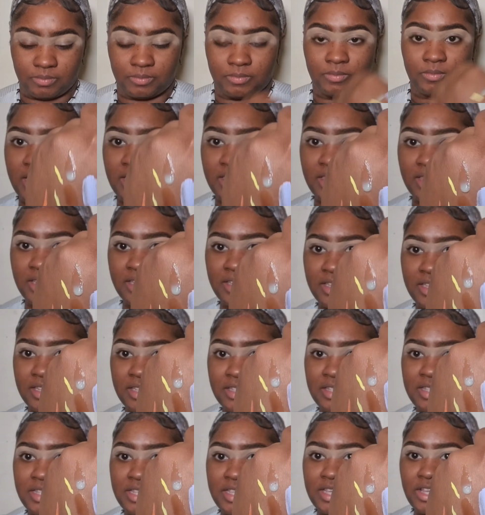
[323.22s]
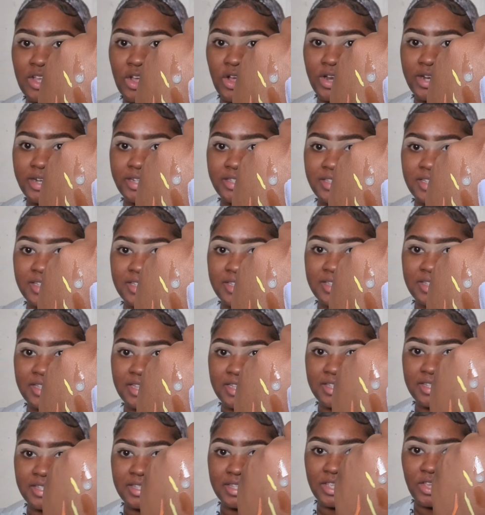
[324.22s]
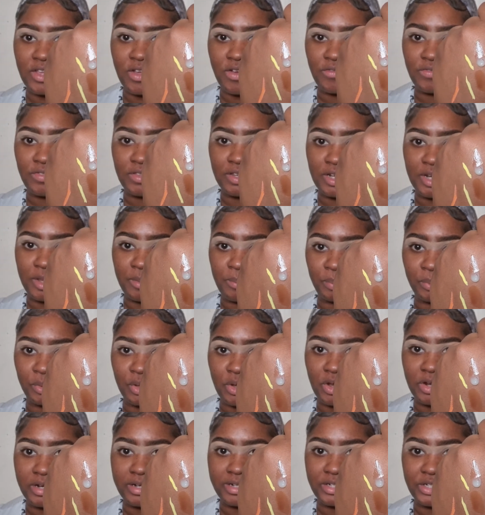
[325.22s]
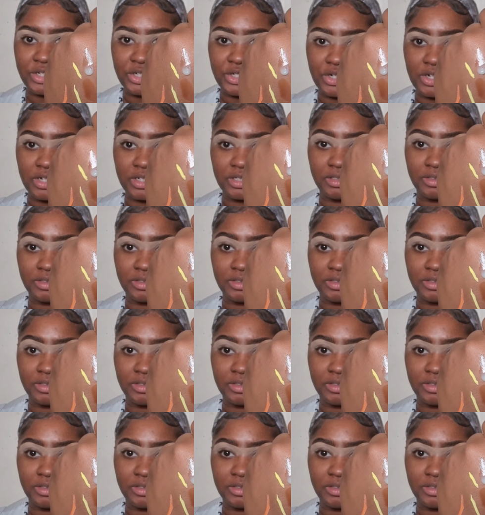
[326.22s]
And this is the consistency of the lip conditioner.